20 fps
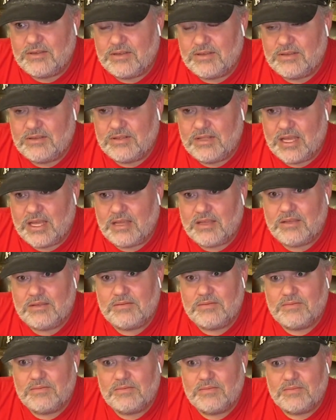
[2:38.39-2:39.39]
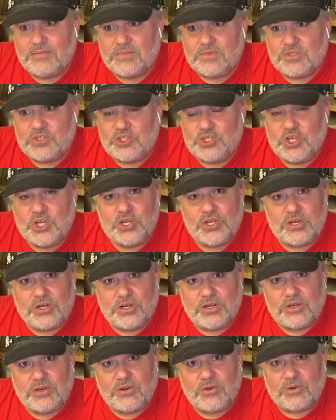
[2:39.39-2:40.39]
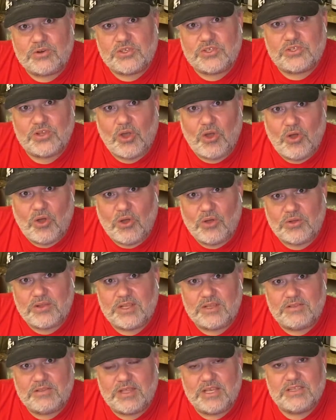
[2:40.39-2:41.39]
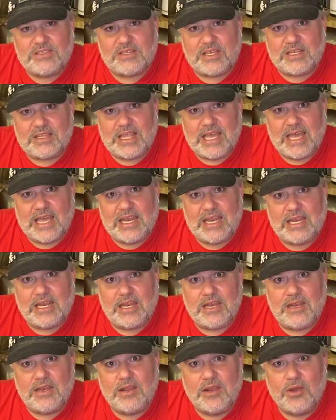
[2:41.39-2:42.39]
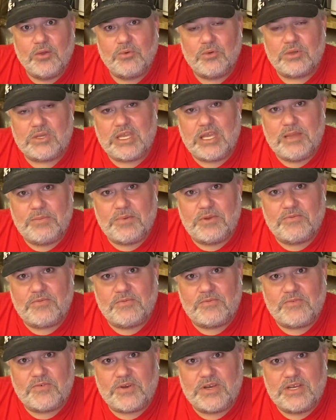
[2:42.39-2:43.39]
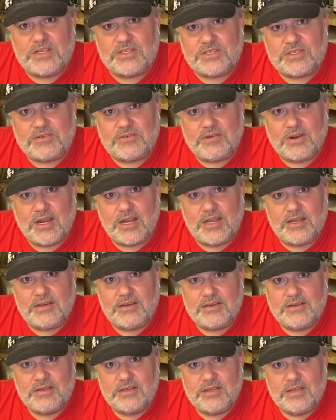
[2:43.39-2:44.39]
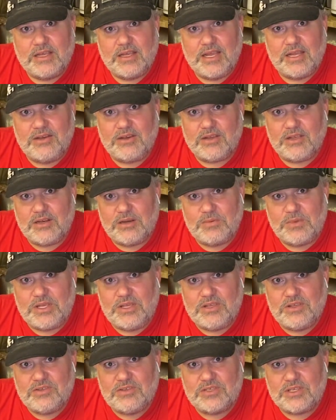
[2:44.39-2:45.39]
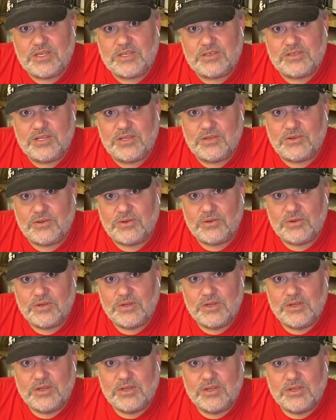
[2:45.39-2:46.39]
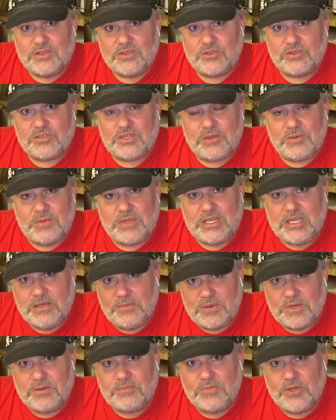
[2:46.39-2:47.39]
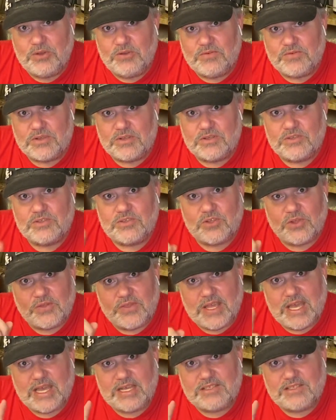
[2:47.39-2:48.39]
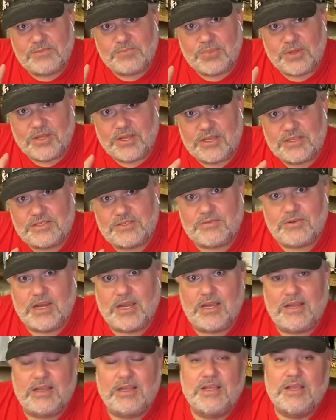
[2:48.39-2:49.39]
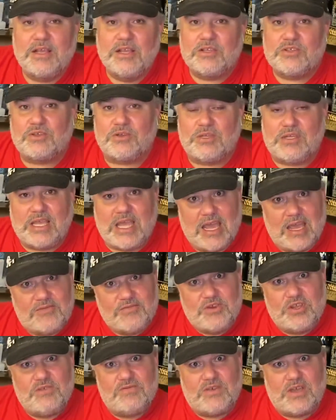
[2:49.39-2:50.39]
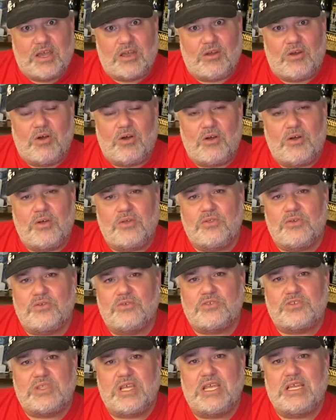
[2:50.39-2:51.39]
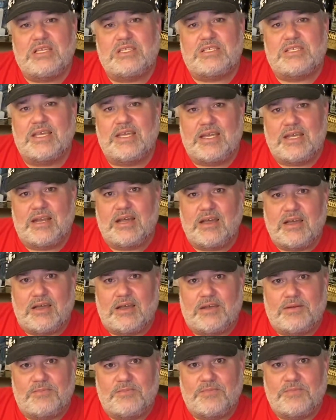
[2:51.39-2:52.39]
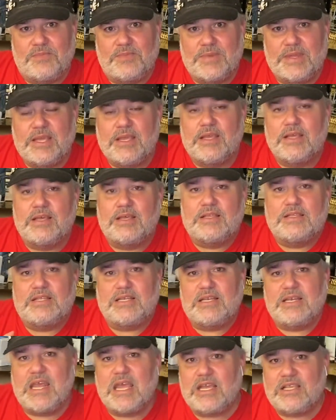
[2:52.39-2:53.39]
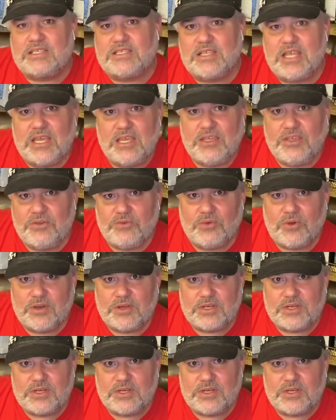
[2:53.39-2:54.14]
like sugar or salt and things like that in it will keep it from freezing, right? And you're going to be using it too. So it's going to be keeping it moving. So that's a plus, right? So after you've got all those things set up, the next thing you want to